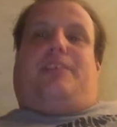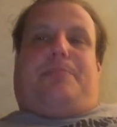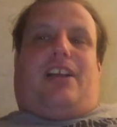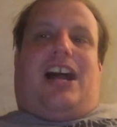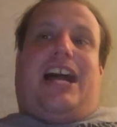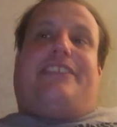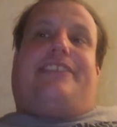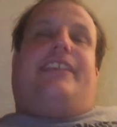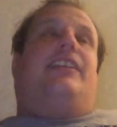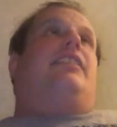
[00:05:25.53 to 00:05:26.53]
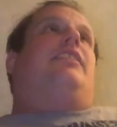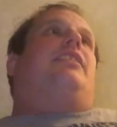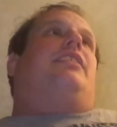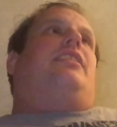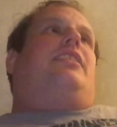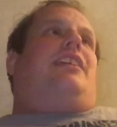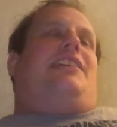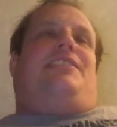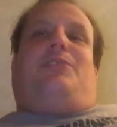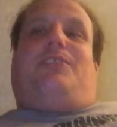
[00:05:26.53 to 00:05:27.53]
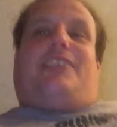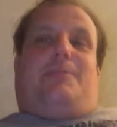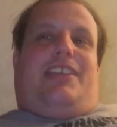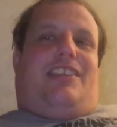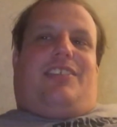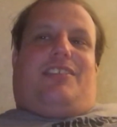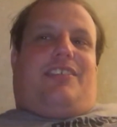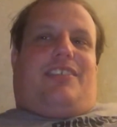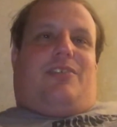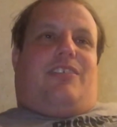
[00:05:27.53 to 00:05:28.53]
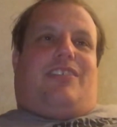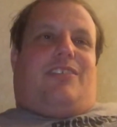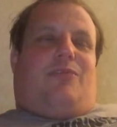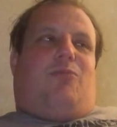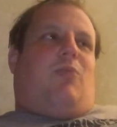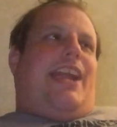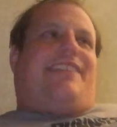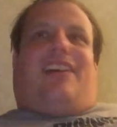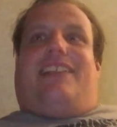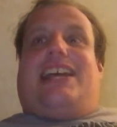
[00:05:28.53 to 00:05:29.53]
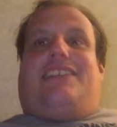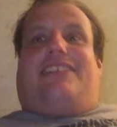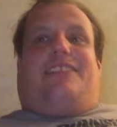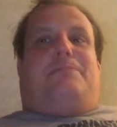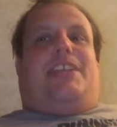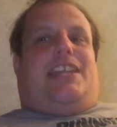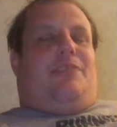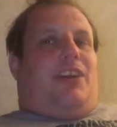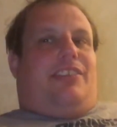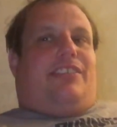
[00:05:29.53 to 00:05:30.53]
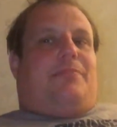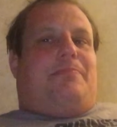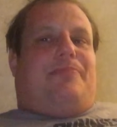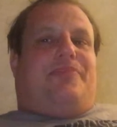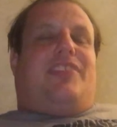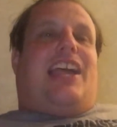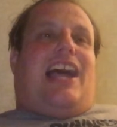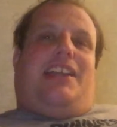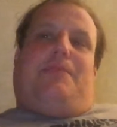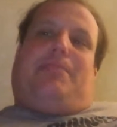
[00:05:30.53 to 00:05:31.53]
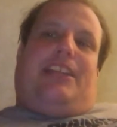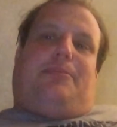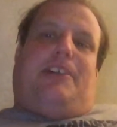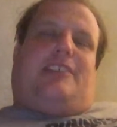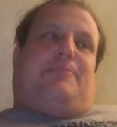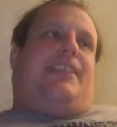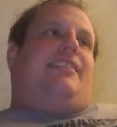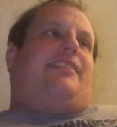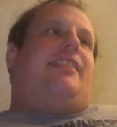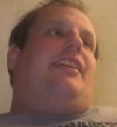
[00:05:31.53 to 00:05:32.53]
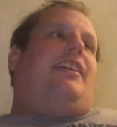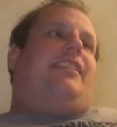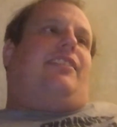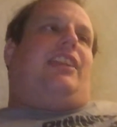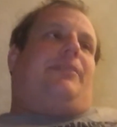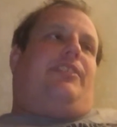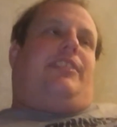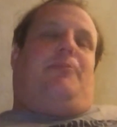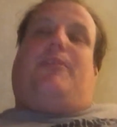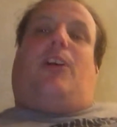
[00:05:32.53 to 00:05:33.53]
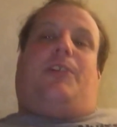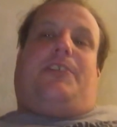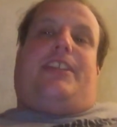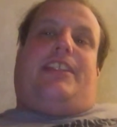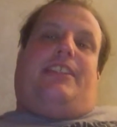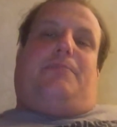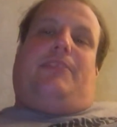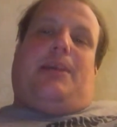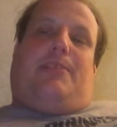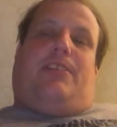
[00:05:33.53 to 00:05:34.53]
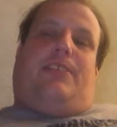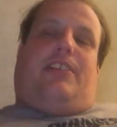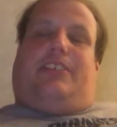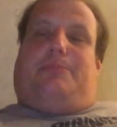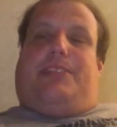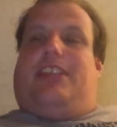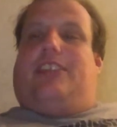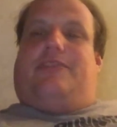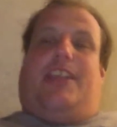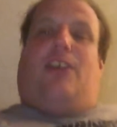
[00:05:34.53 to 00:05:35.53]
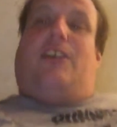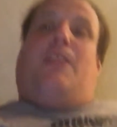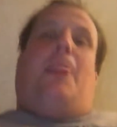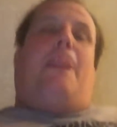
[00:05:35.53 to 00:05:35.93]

Super Hot. I knew it was going to be great on that system, and it was. I didn't play as much because the level seemed harder than the demo on the PSVR.